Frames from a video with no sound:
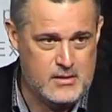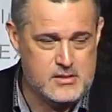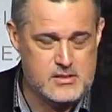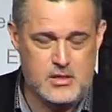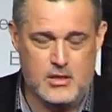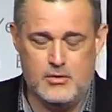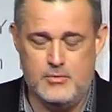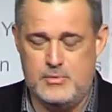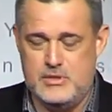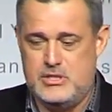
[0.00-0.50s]

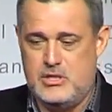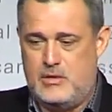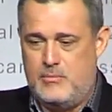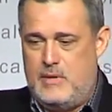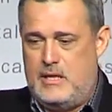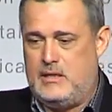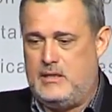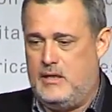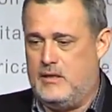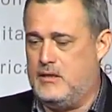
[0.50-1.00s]
So, but you can
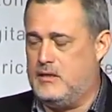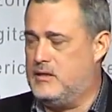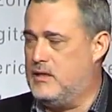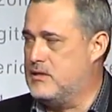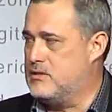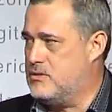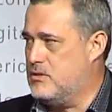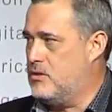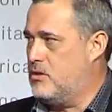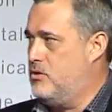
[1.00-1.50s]
make the other
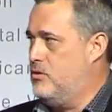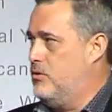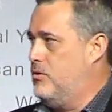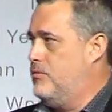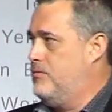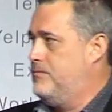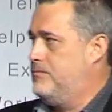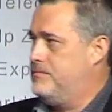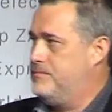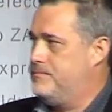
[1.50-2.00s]
things look cool.